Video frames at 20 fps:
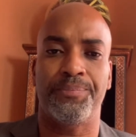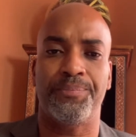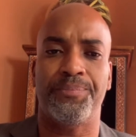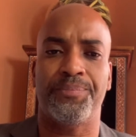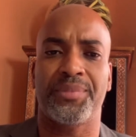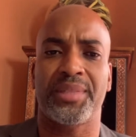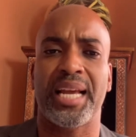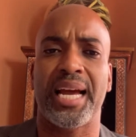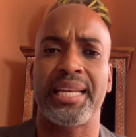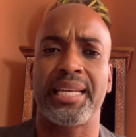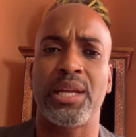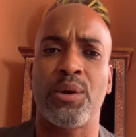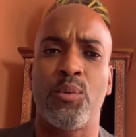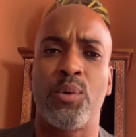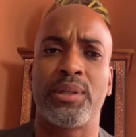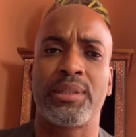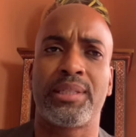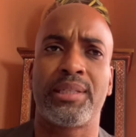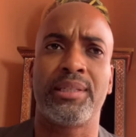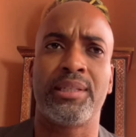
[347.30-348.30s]
And they
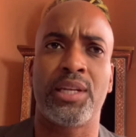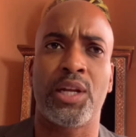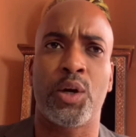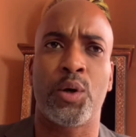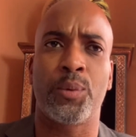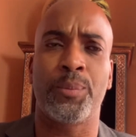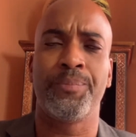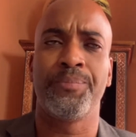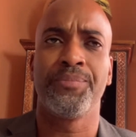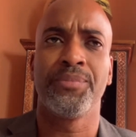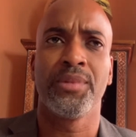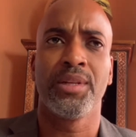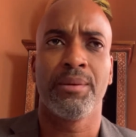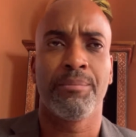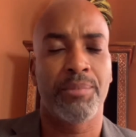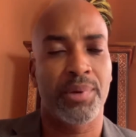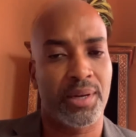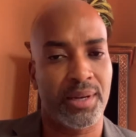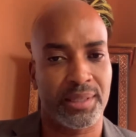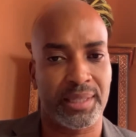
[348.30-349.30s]
wanted now,
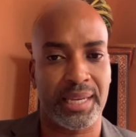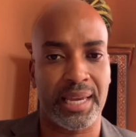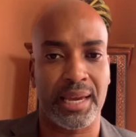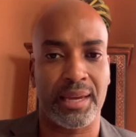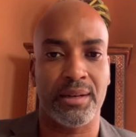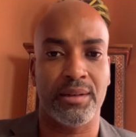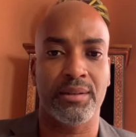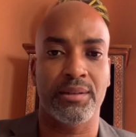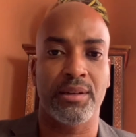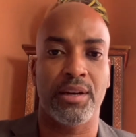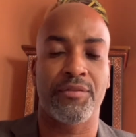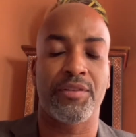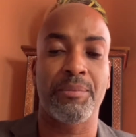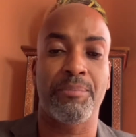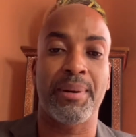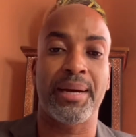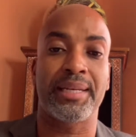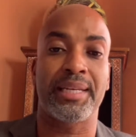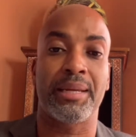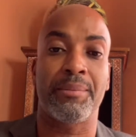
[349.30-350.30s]
because again of the
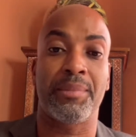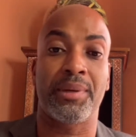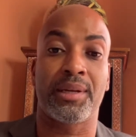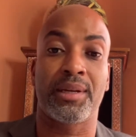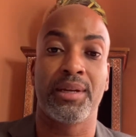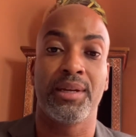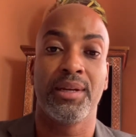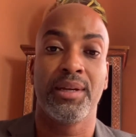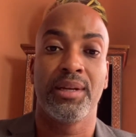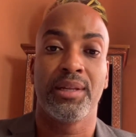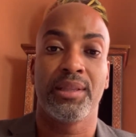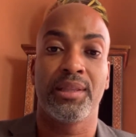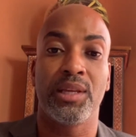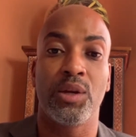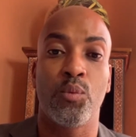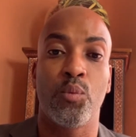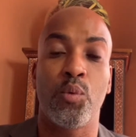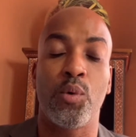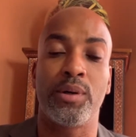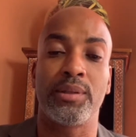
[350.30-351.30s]
pandemic, they
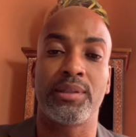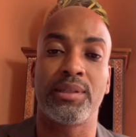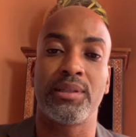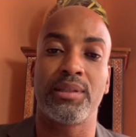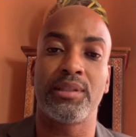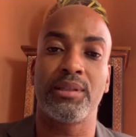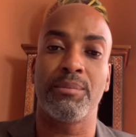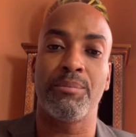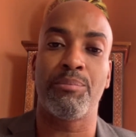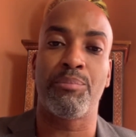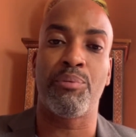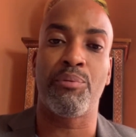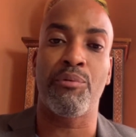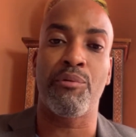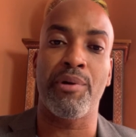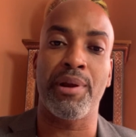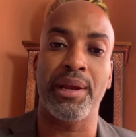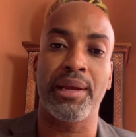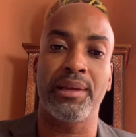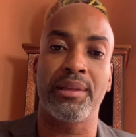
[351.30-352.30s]
wanted to
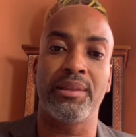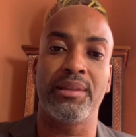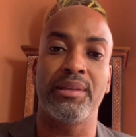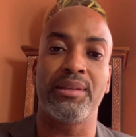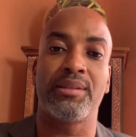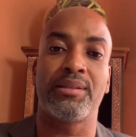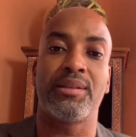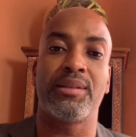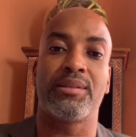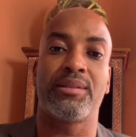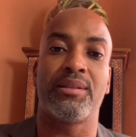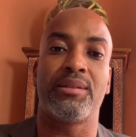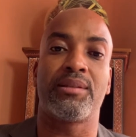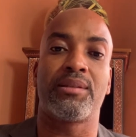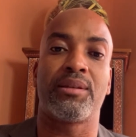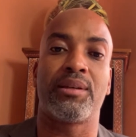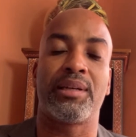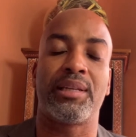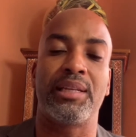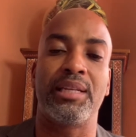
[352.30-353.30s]
bring these things
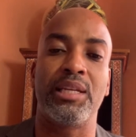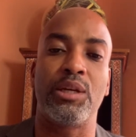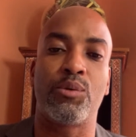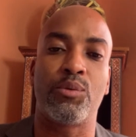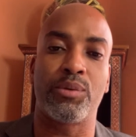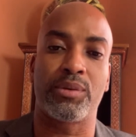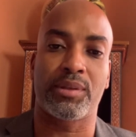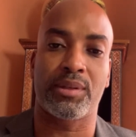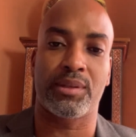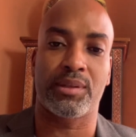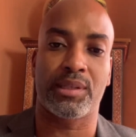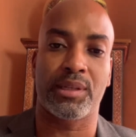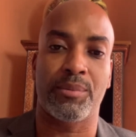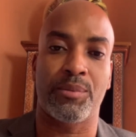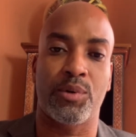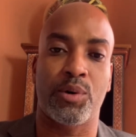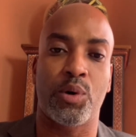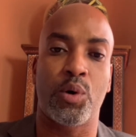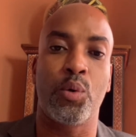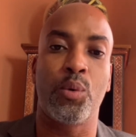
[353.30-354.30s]
into an ecosystem
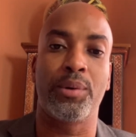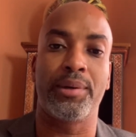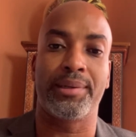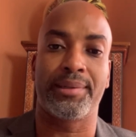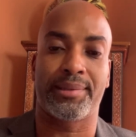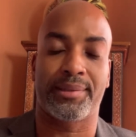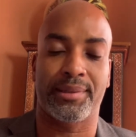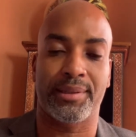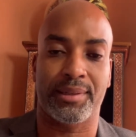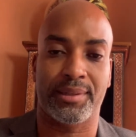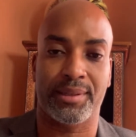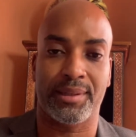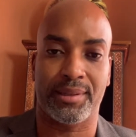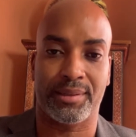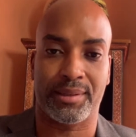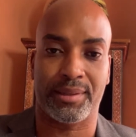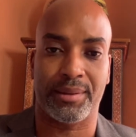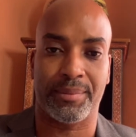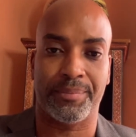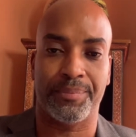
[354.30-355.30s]
or a holistic
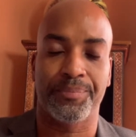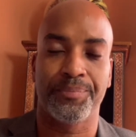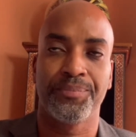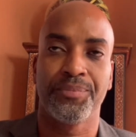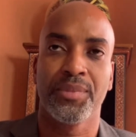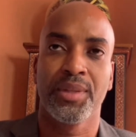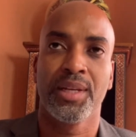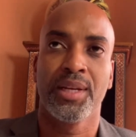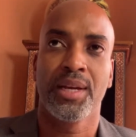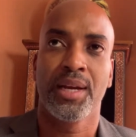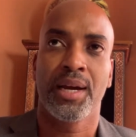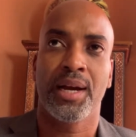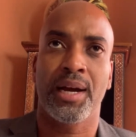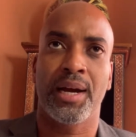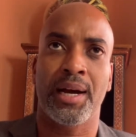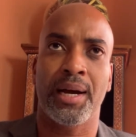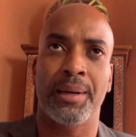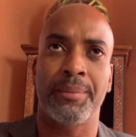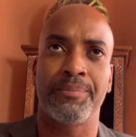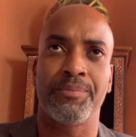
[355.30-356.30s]
system.
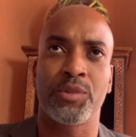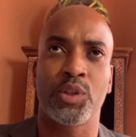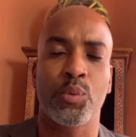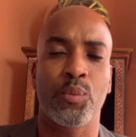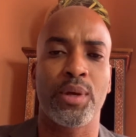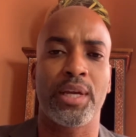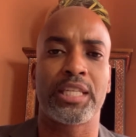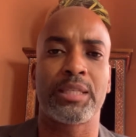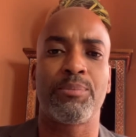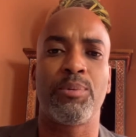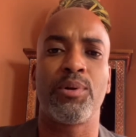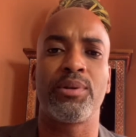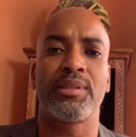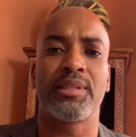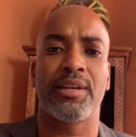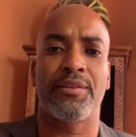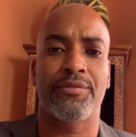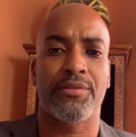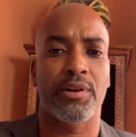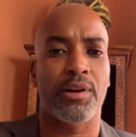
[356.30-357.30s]
So we explored
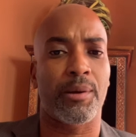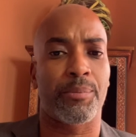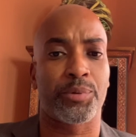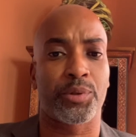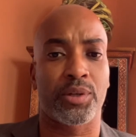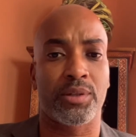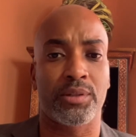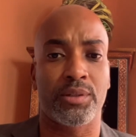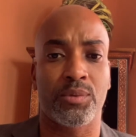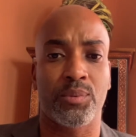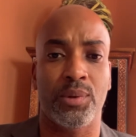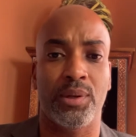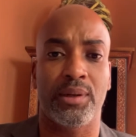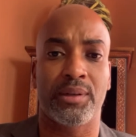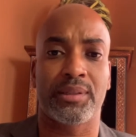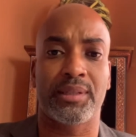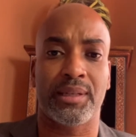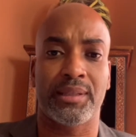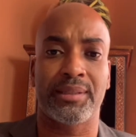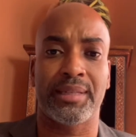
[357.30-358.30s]
several options. We
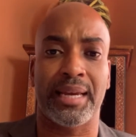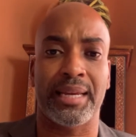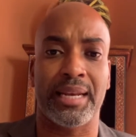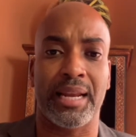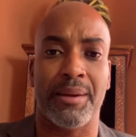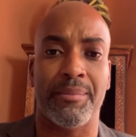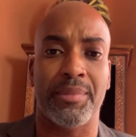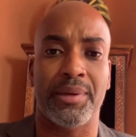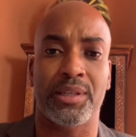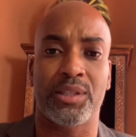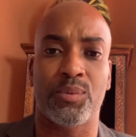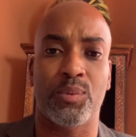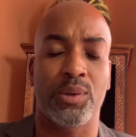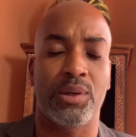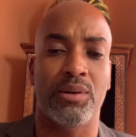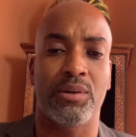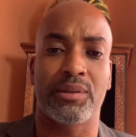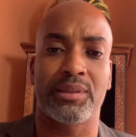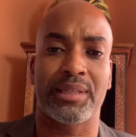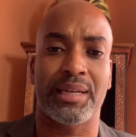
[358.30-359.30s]
looked at dynamics, we
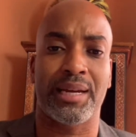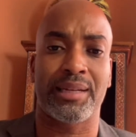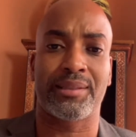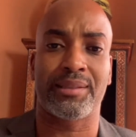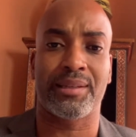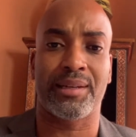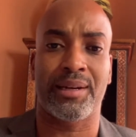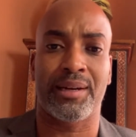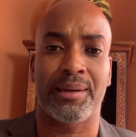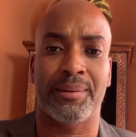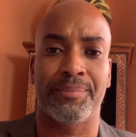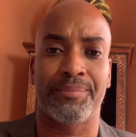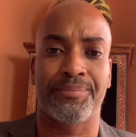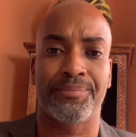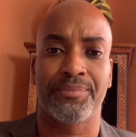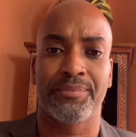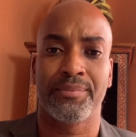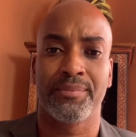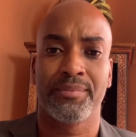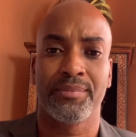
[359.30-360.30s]
looked at
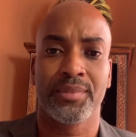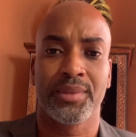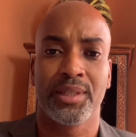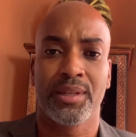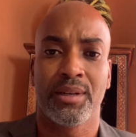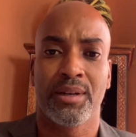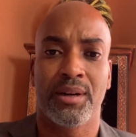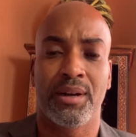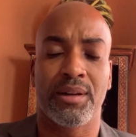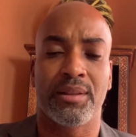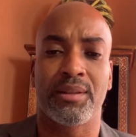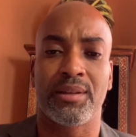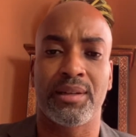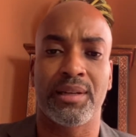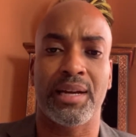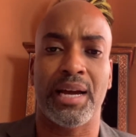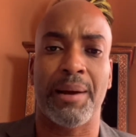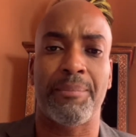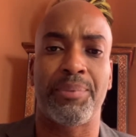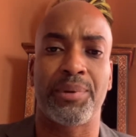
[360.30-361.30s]

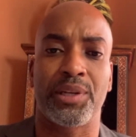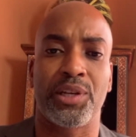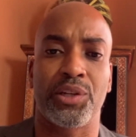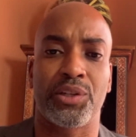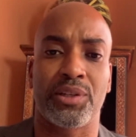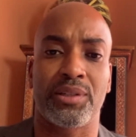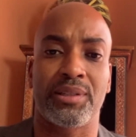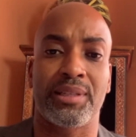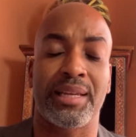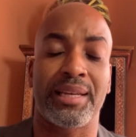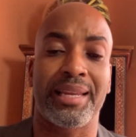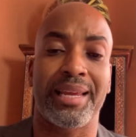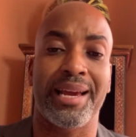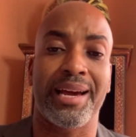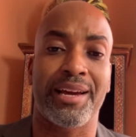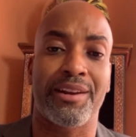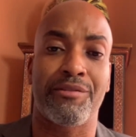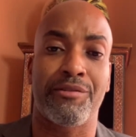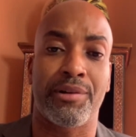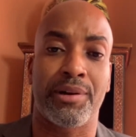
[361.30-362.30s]
other applications that they
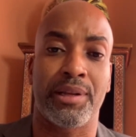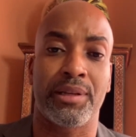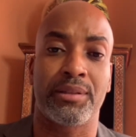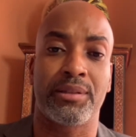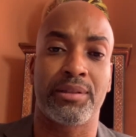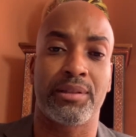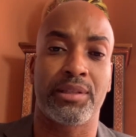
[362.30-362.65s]
had running to see